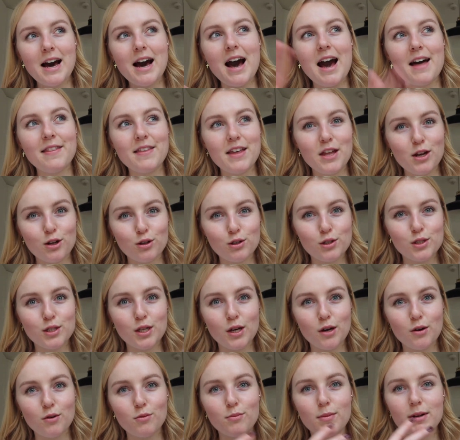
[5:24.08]
And then
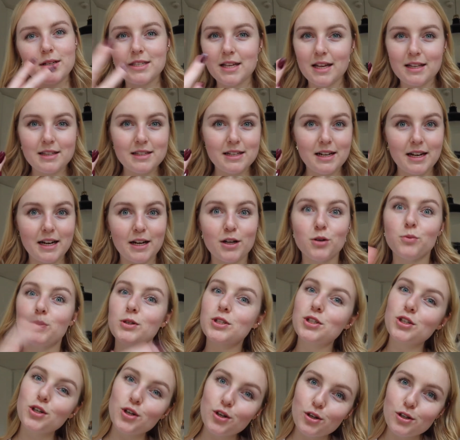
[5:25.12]
also my skin's cleared,
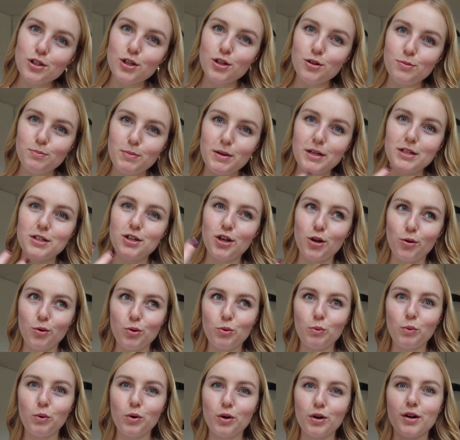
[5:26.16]
which could also be to do with
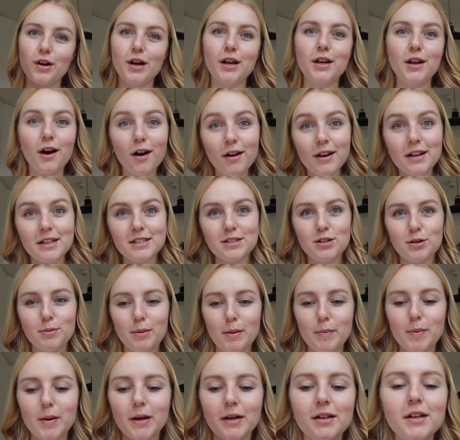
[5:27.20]
water and not necessarily my
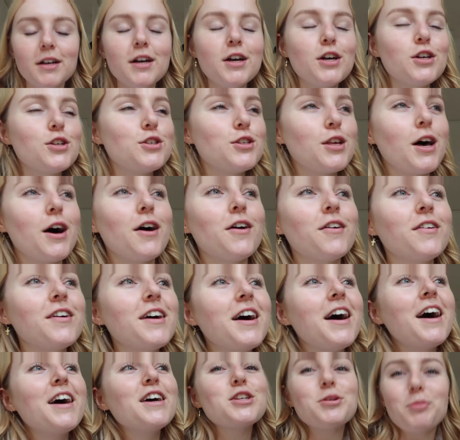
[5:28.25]
pill. So
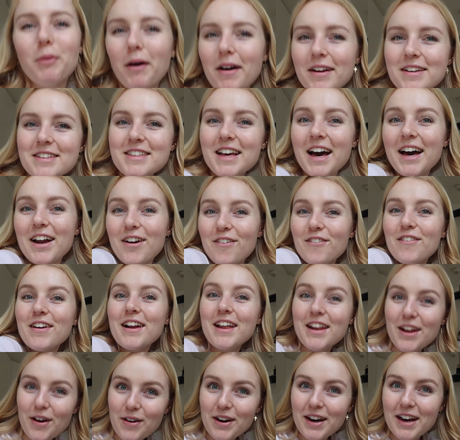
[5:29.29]
to be honest, I don't
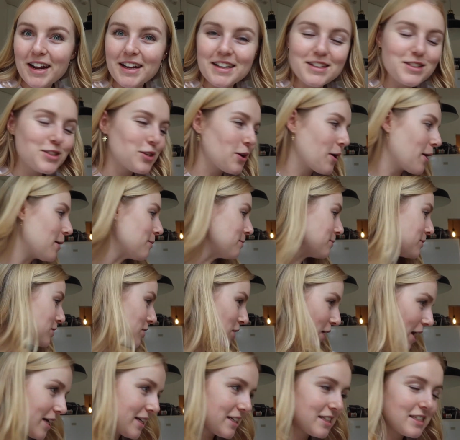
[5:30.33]
really know what it is. So I'm
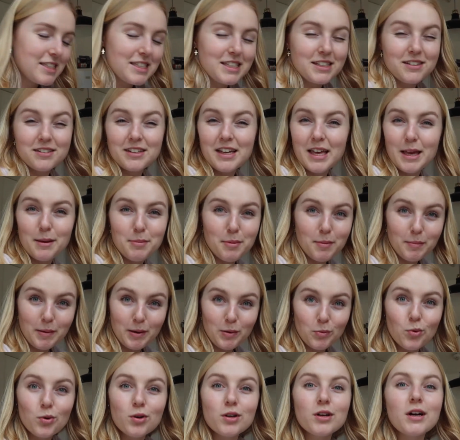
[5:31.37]
trying to still keep up my
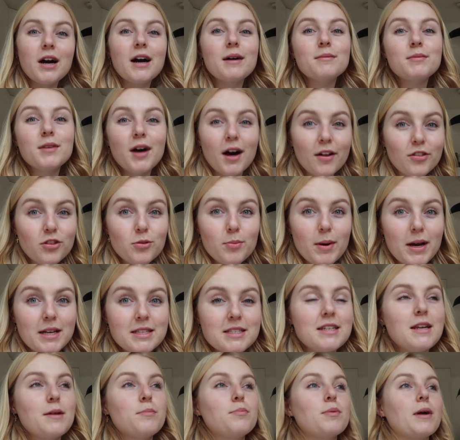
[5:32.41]
water. I'm not the
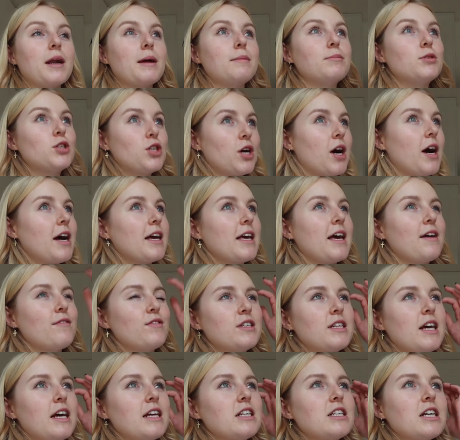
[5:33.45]
best at it, but I'm trying every
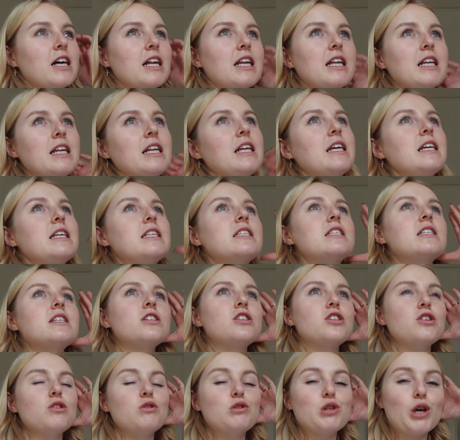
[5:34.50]
day to at least
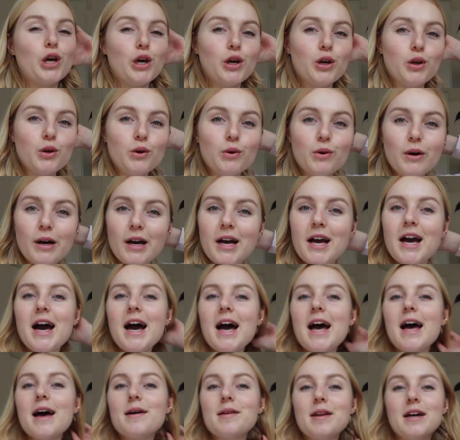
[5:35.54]
do 2.
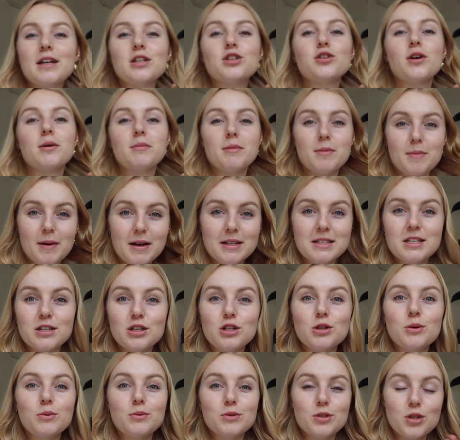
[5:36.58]
And I try my best to
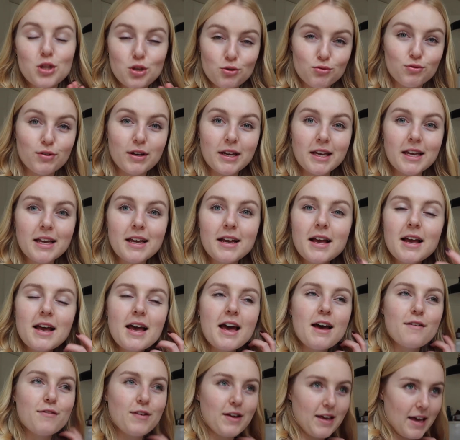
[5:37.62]
do 3
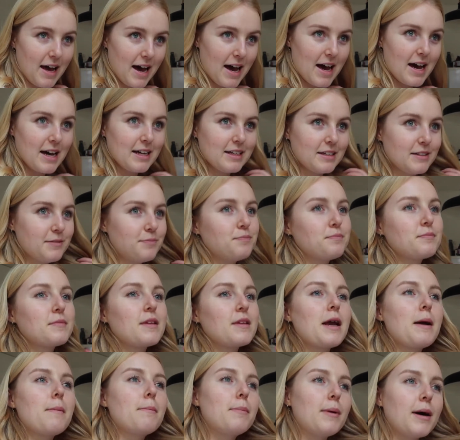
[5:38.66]
if I can.
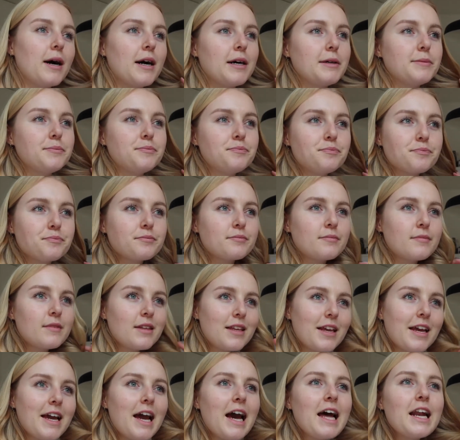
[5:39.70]
But,
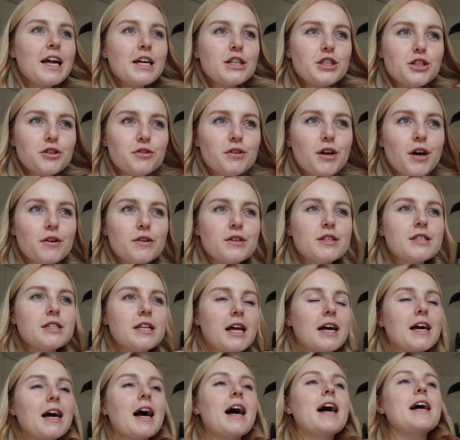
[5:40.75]
and I do notice,
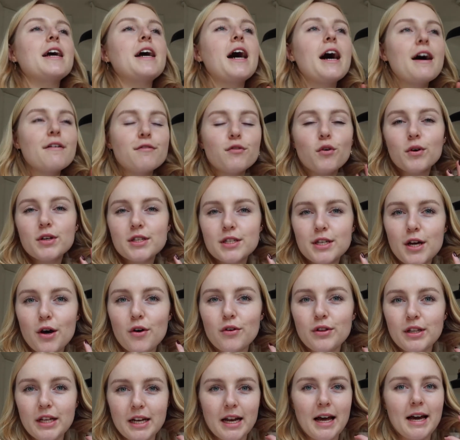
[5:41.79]
like, I've always
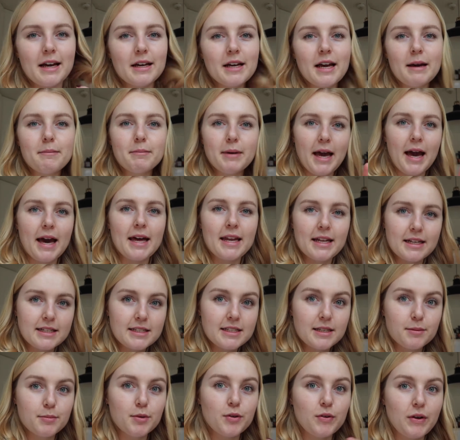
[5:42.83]
known that like my headaches
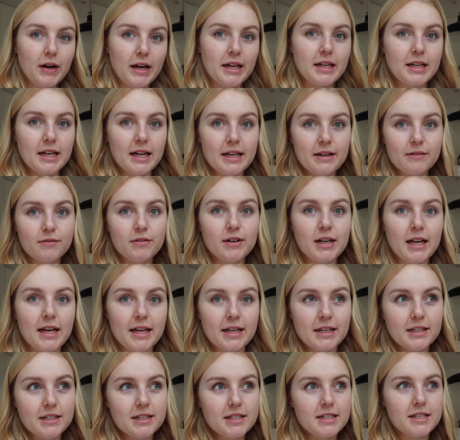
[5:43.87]
can be
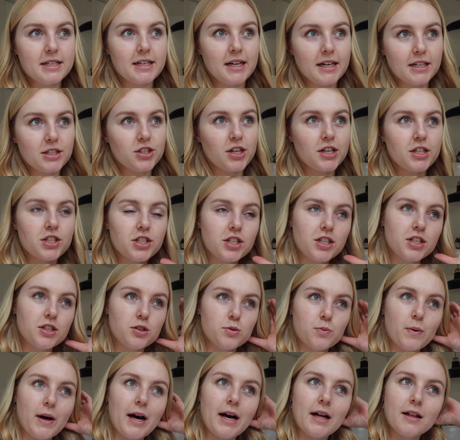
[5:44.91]
related to dehydration as
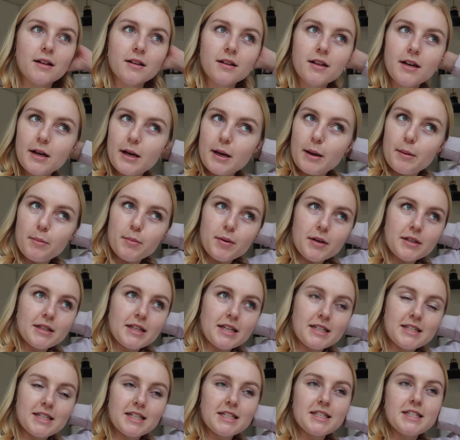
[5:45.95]
well. But they
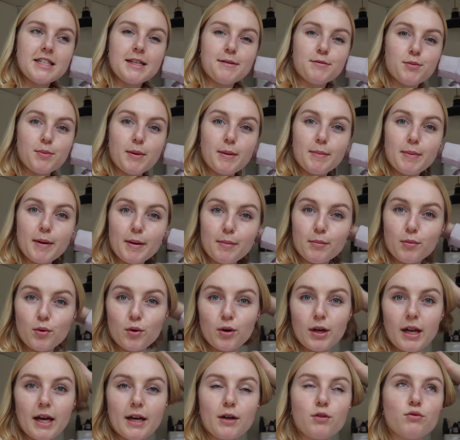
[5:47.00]
did seem to be a bit more
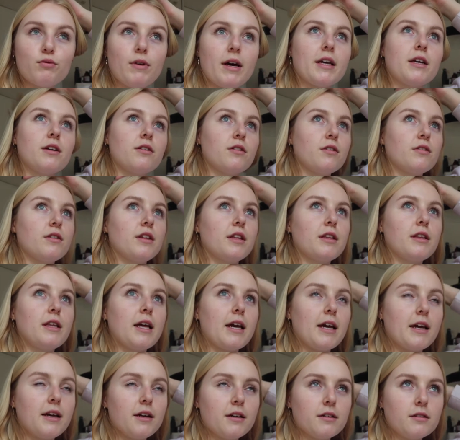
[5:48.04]
like regular than
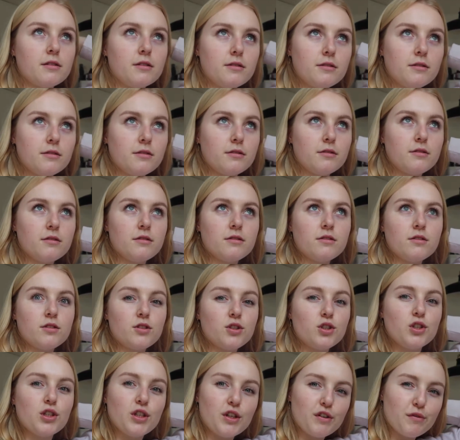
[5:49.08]
they
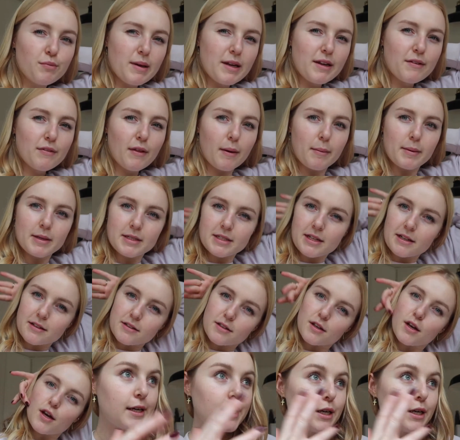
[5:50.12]
should have been, if that makes sense.